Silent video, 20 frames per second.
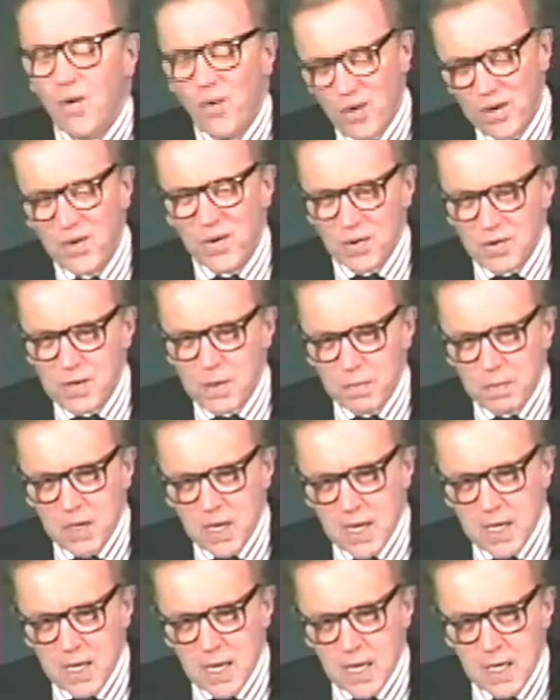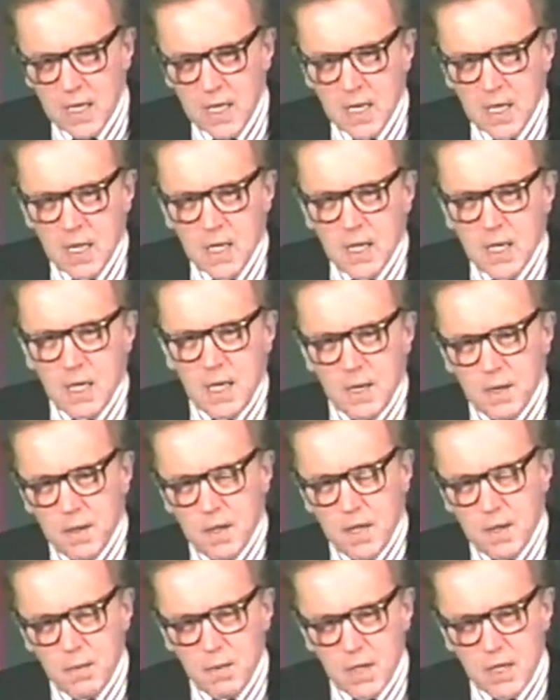or, you know, something like that,
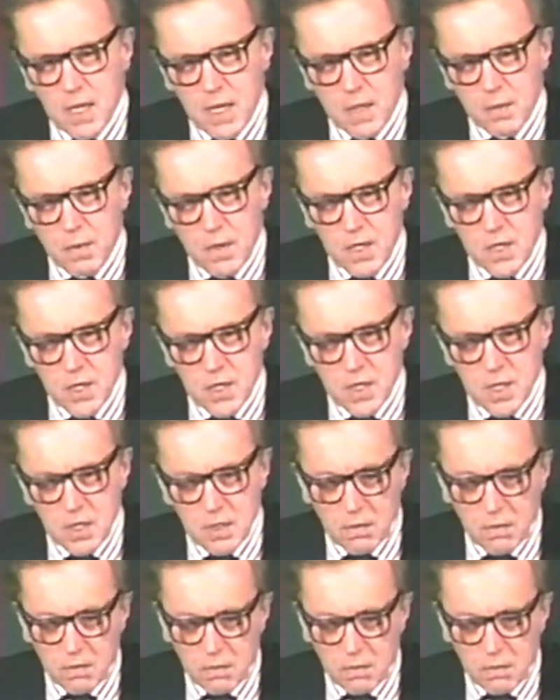he went the other way. He just said,